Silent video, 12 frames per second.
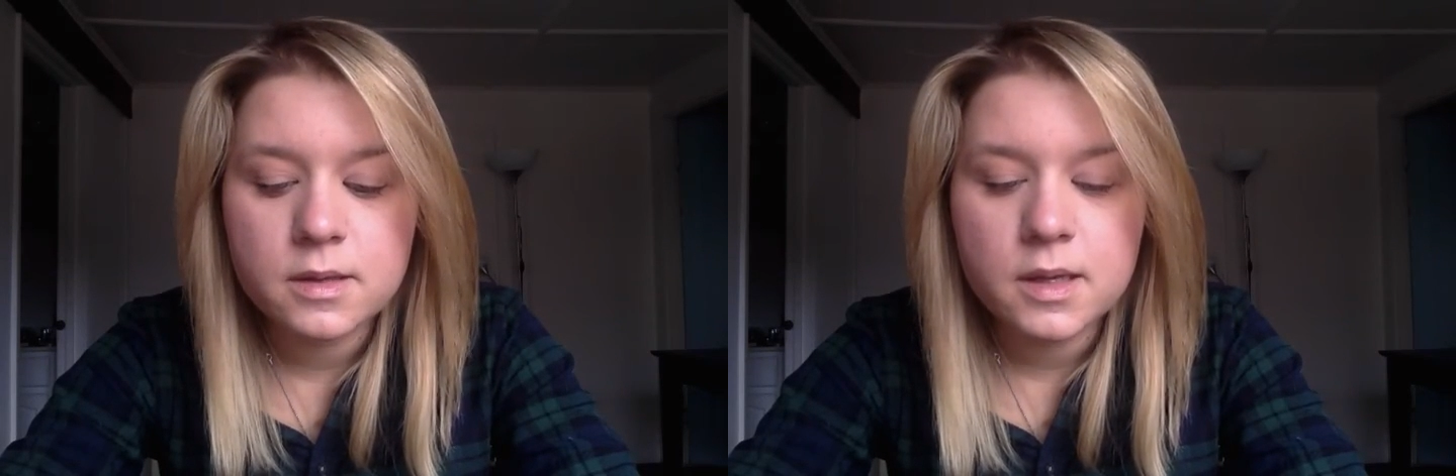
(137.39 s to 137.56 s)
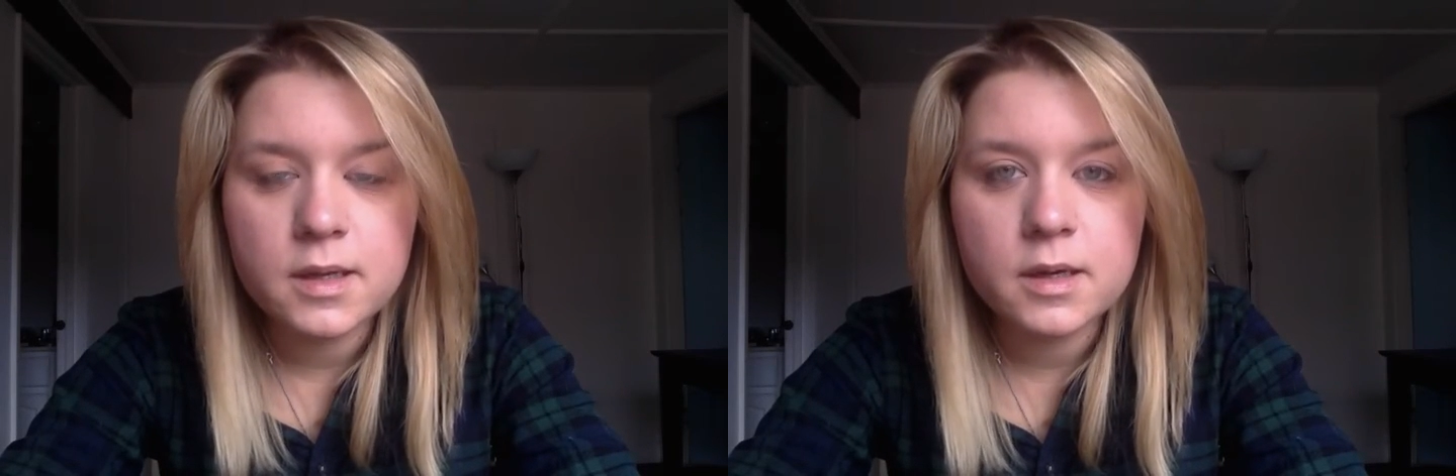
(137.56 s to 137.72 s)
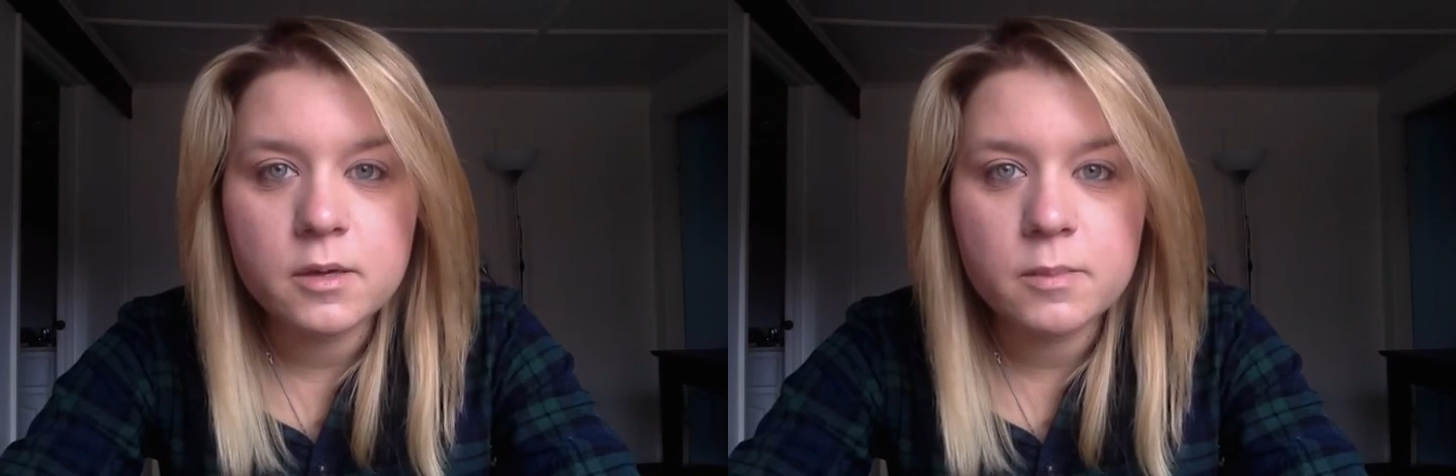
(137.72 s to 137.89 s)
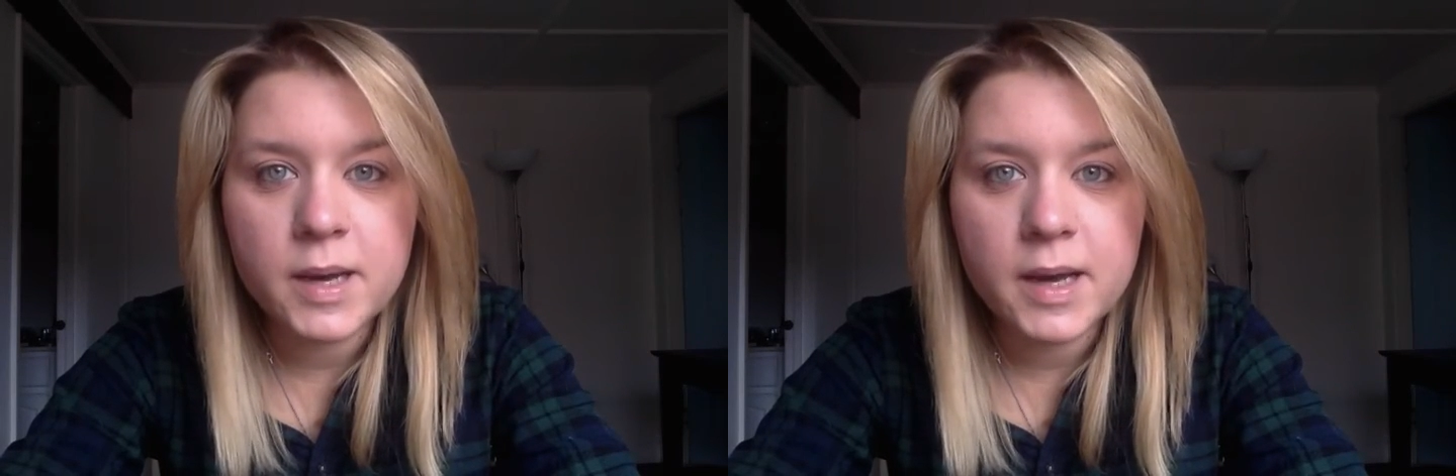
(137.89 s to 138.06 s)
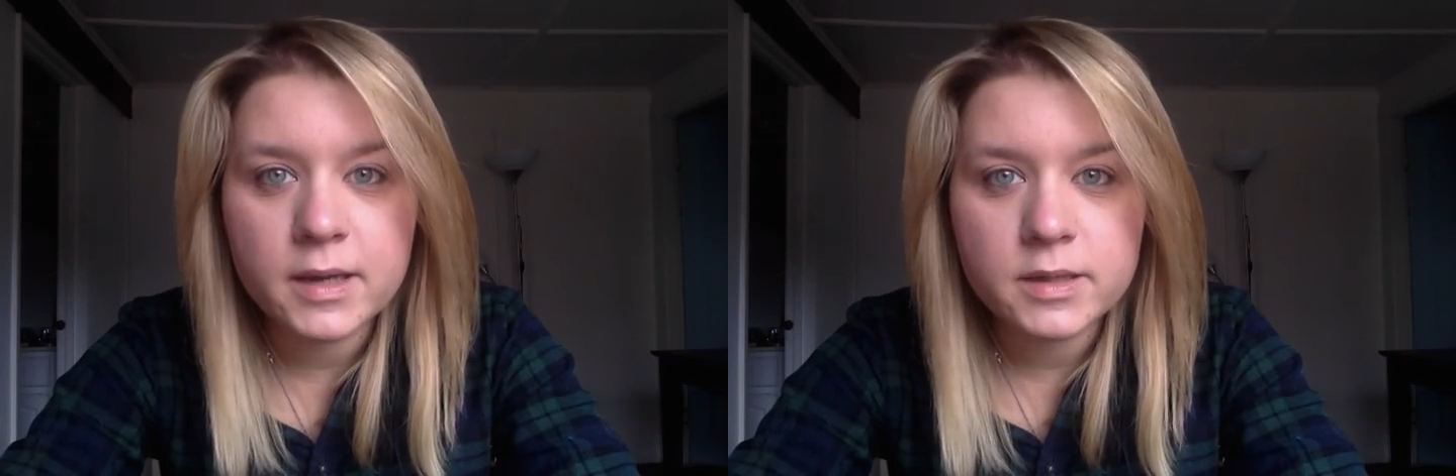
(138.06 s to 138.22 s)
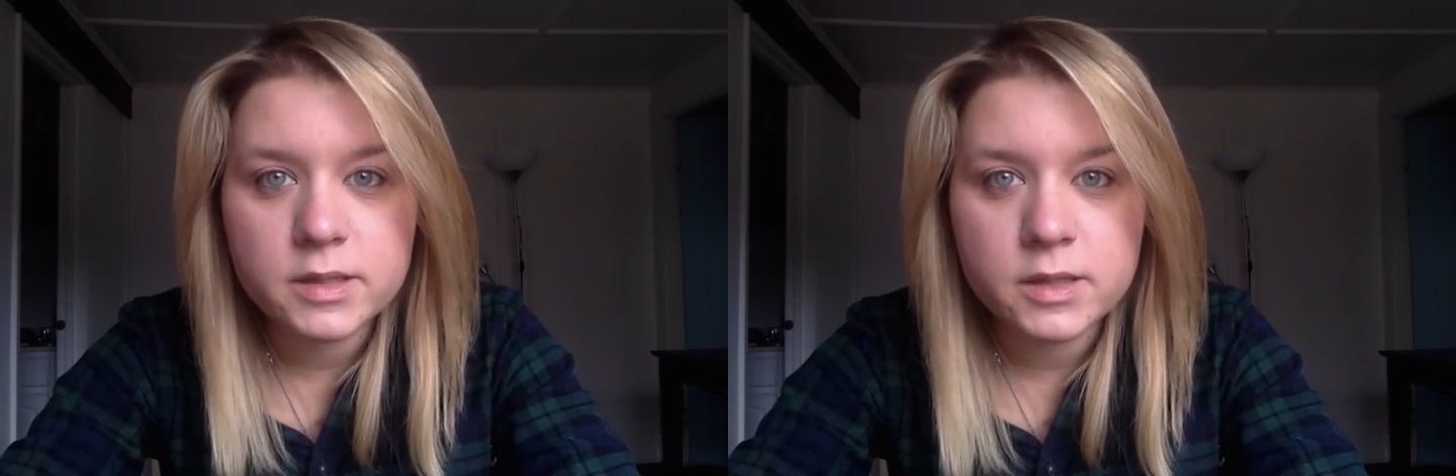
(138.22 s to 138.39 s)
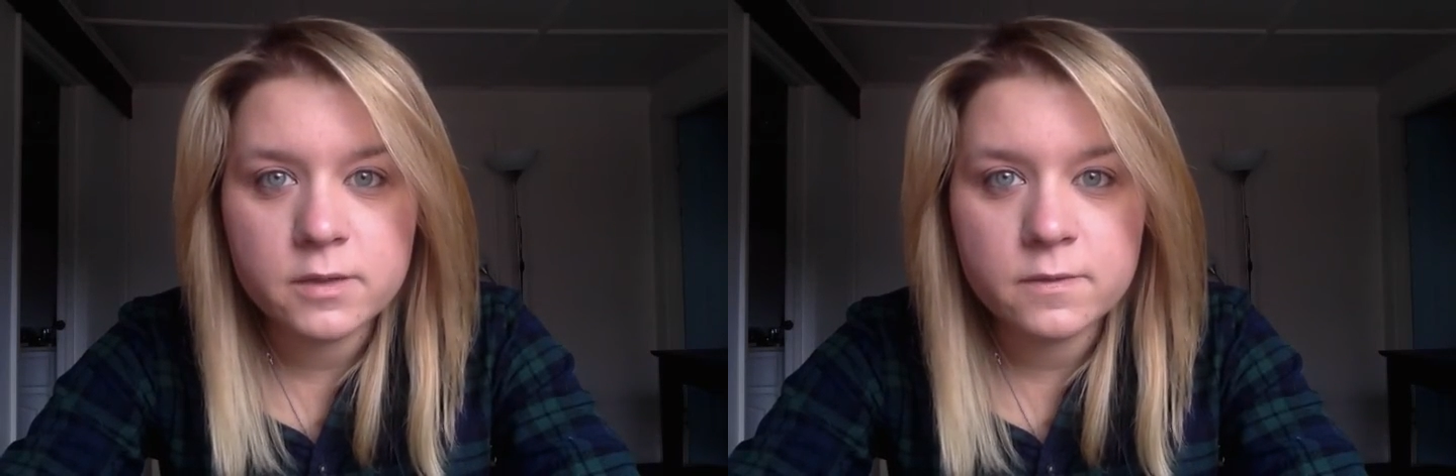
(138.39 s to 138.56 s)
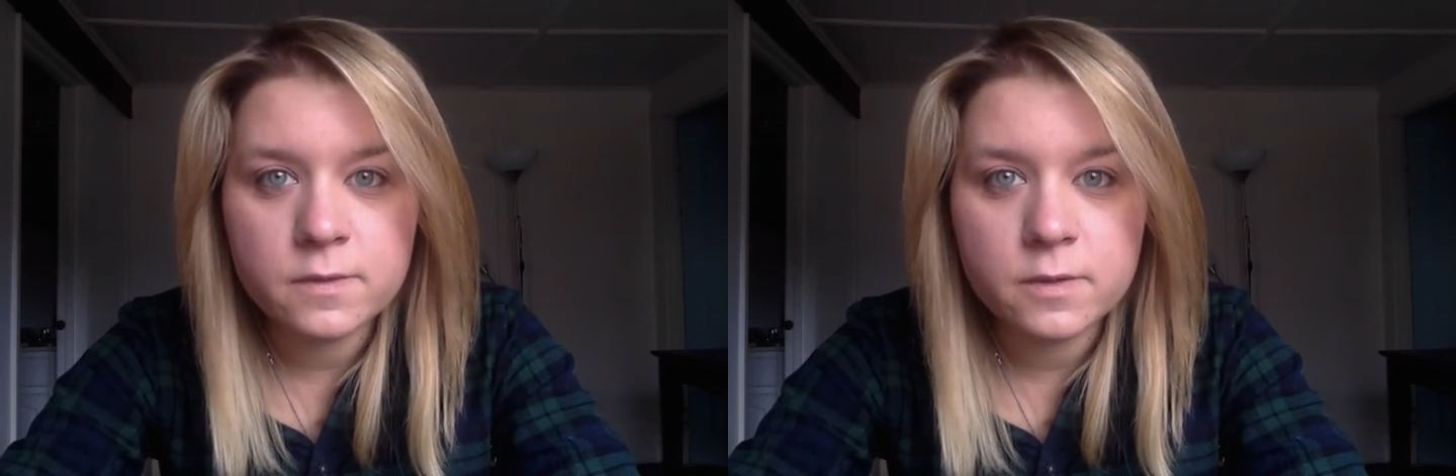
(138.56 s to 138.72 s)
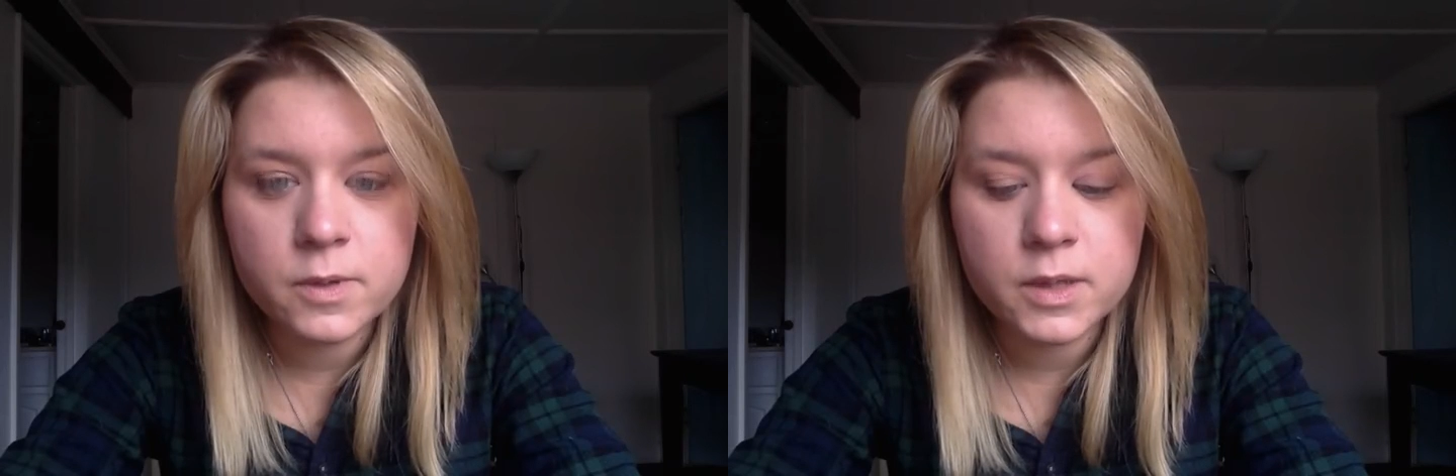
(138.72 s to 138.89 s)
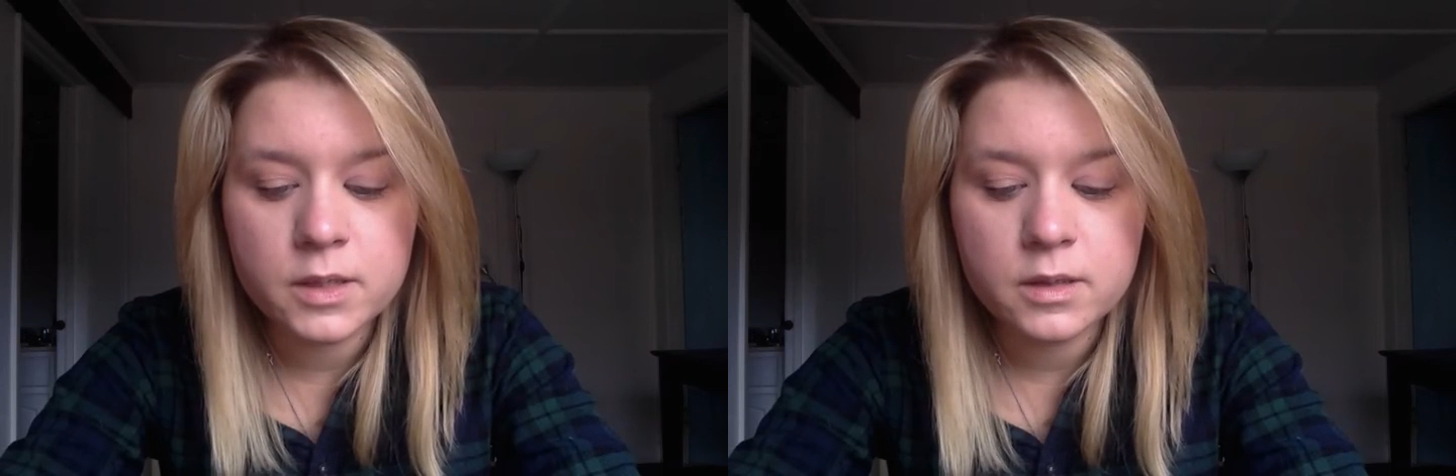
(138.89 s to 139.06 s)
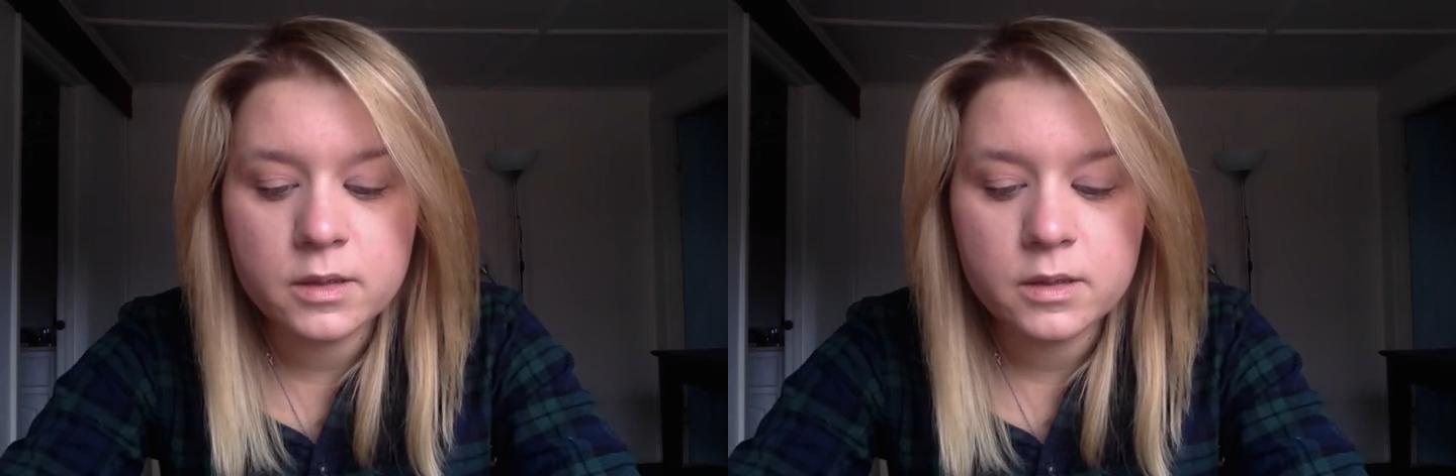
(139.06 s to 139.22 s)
and go back to your void,